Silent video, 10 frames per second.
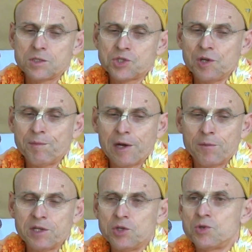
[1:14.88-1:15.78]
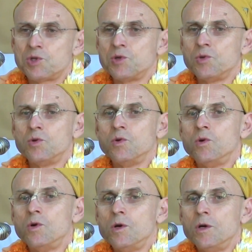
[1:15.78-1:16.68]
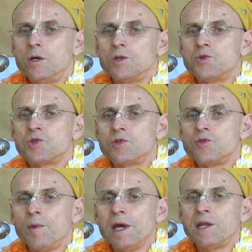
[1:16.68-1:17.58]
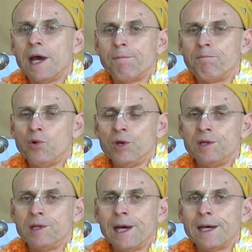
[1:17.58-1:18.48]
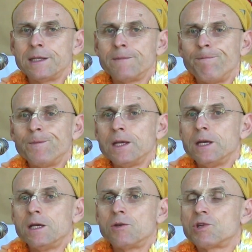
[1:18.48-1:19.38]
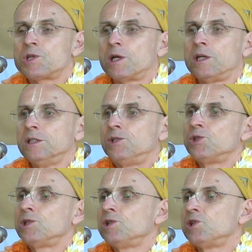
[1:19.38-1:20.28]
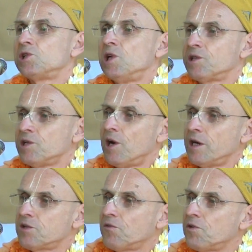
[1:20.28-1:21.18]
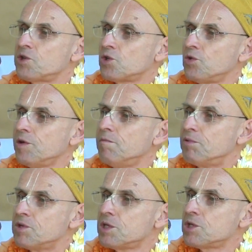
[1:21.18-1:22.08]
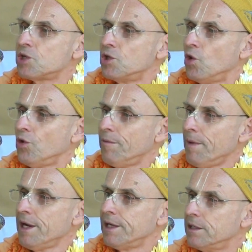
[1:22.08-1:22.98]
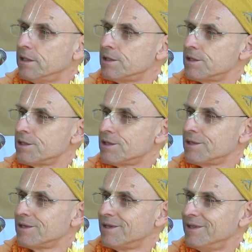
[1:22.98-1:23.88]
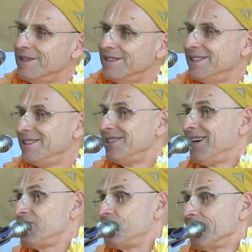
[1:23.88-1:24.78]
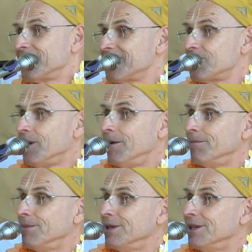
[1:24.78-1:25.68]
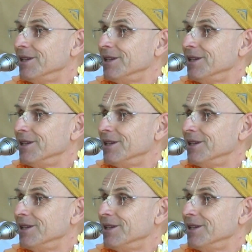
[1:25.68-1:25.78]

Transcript: Srila Prabhupada used to make that point that Krishna consciousness is not an artificial imposition on the mind. It's not just some